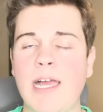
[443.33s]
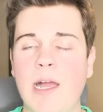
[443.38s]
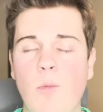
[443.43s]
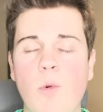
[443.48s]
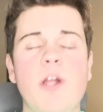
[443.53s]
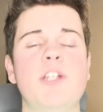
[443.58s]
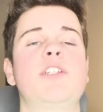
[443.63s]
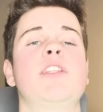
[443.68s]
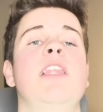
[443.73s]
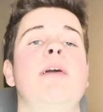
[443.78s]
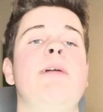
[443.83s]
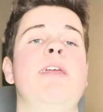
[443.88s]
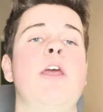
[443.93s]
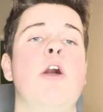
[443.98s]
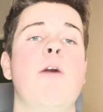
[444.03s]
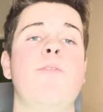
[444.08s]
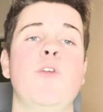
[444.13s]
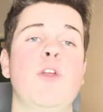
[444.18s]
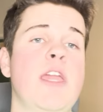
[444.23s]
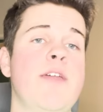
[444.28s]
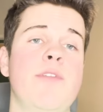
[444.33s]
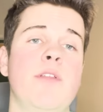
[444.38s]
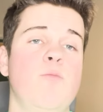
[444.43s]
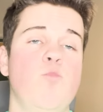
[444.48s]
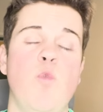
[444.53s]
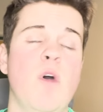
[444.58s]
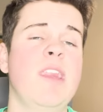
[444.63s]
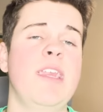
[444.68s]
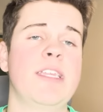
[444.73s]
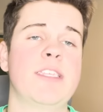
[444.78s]
I want you to let me know if you're
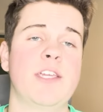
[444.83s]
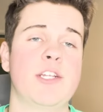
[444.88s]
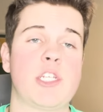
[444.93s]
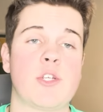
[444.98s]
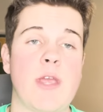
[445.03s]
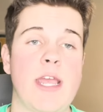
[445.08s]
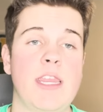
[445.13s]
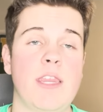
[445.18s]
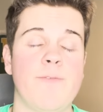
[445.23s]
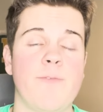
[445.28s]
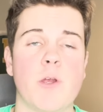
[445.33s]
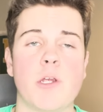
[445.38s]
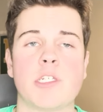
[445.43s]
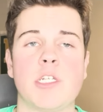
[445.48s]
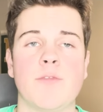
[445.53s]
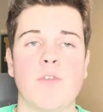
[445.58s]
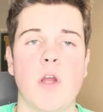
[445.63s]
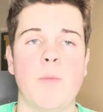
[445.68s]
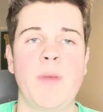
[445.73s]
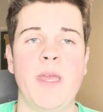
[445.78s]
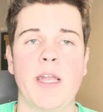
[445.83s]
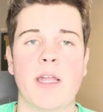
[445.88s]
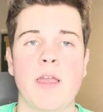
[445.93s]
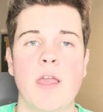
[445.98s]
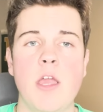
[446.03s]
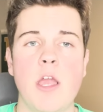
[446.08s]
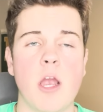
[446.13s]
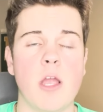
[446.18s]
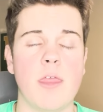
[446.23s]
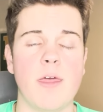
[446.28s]
even willing to trade the first overall pick
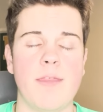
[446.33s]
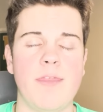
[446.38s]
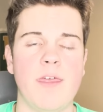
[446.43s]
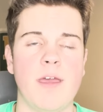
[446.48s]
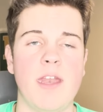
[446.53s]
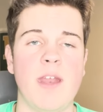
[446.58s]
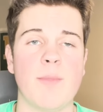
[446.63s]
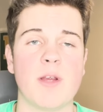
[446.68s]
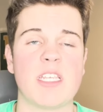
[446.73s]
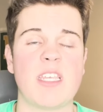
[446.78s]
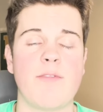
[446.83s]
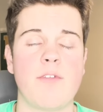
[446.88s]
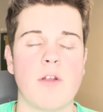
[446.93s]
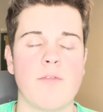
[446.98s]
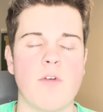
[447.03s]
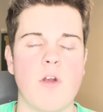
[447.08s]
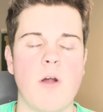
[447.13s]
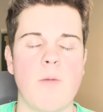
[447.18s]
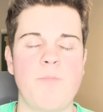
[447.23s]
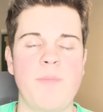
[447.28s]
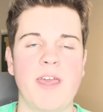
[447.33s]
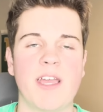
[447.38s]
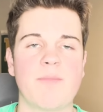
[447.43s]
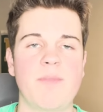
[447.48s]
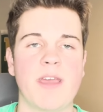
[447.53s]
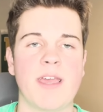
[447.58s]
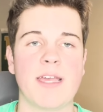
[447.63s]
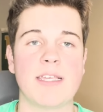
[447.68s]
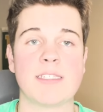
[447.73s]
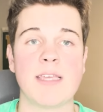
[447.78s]
or the number 7 overall pick,
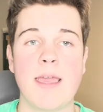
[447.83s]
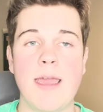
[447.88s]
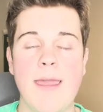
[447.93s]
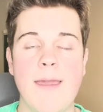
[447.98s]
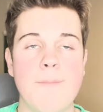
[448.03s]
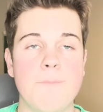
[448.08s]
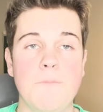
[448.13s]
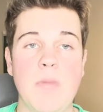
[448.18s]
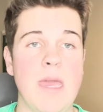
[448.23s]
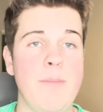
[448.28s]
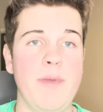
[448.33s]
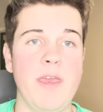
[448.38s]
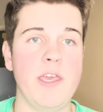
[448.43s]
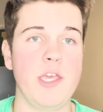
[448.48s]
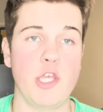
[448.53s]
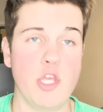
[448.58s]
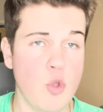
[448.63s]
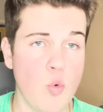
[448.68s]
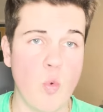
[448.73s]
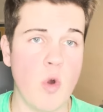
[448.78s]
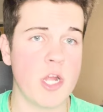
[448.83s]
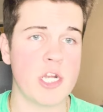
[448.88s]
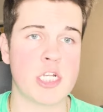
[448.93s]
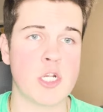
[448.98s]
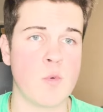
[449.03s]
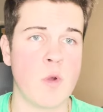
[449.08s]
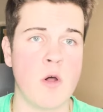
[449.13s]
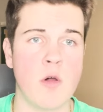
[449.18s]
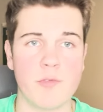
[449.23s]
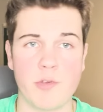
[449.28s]
because maybe you want
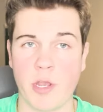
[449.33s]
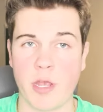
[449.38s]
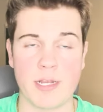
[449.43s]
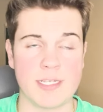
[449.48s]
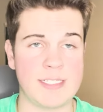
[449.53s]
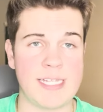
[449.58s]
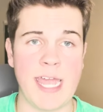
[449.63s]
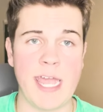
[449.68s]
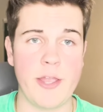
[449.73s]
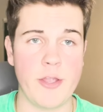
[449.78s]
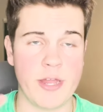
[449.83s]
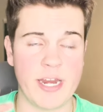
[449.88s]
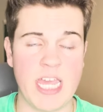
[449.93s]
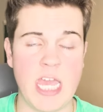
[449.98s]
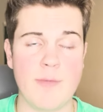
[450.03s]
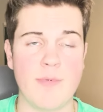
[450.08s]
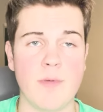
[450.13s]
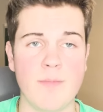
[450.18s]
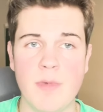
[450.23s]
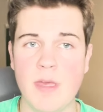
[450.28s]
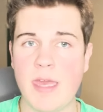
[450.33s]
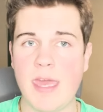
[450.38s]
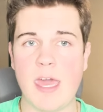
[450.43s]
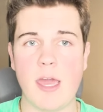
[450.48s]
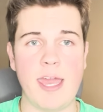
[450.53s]
Joe Alt, you're going to stay it, you're going to keep him,